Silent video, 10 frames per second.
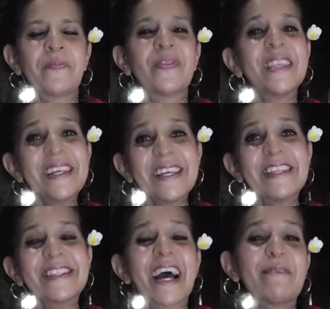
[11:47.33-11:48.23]

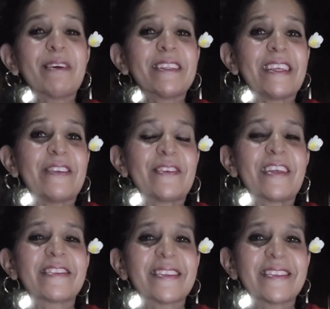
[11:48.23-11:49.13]
This, I believe,
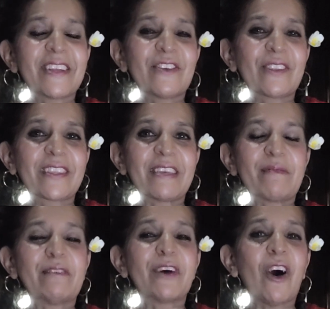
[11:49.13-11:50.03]
is the central theme
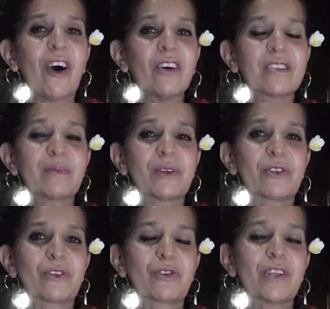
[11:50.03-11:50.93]
of all
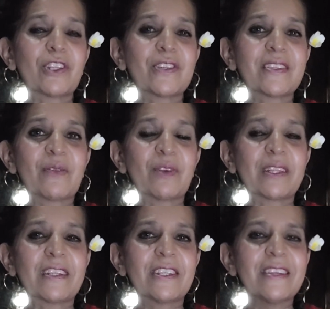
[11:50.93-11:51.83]
spiritual traditions and
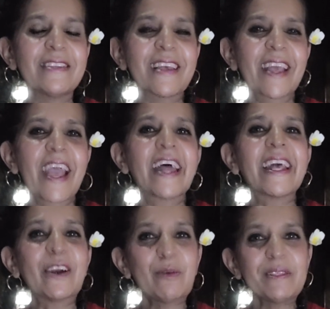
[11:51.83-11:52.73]
religions, and I
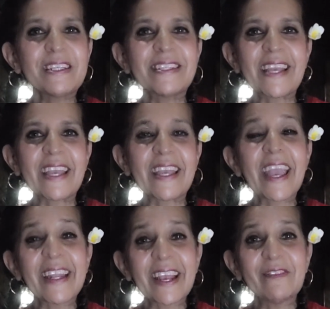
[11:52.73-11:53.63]
hope today
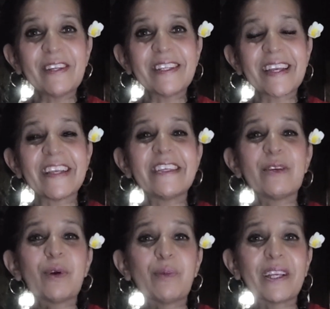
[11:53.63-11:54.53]
and every day you
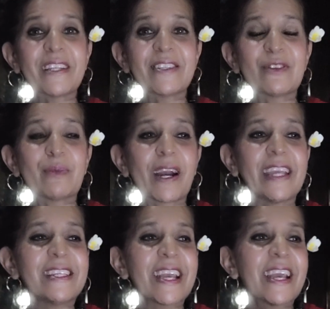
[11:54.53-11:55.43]
will bring it to your
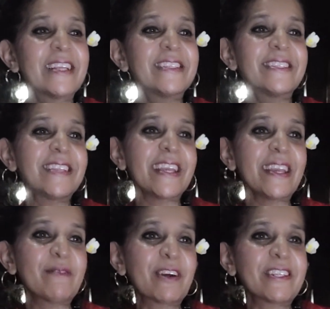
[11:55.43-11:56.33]
mind. Today
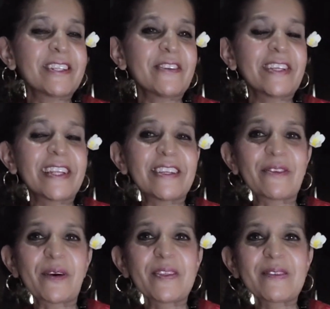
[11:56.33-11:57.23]
I'm not sharing any
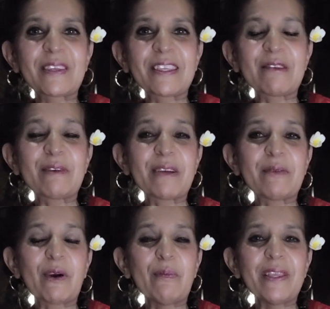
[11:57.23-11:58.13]
quotes with you, but I'm
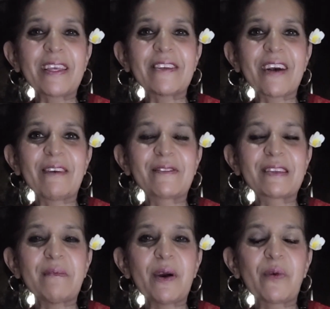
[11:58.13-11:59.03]
hoping that you'll have
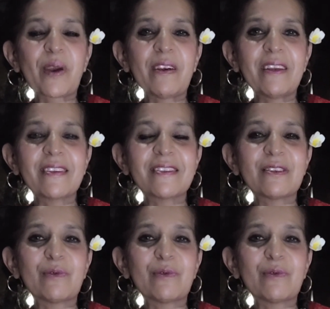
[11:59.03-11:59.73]
some awareness to